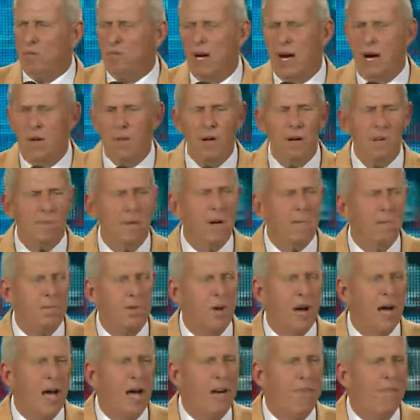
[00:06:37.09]
Robert had been
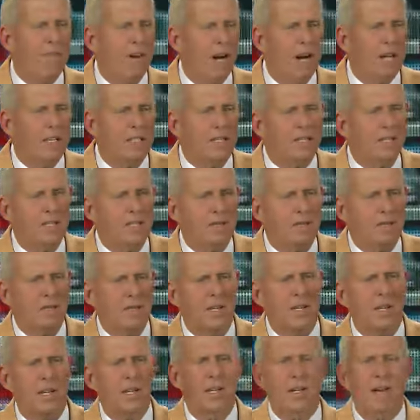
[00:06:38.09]
proud of us.
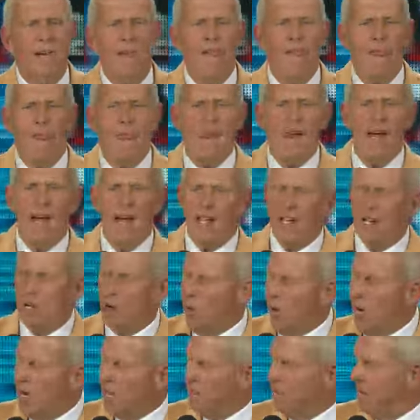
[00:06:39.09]
And you know
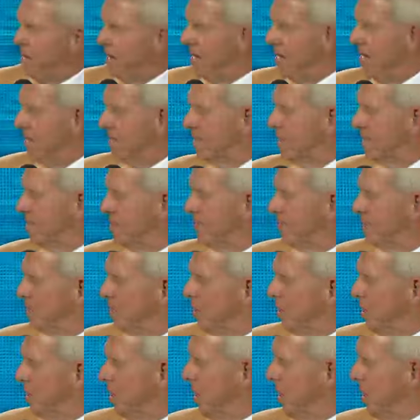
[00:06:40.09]
what, Tez? We're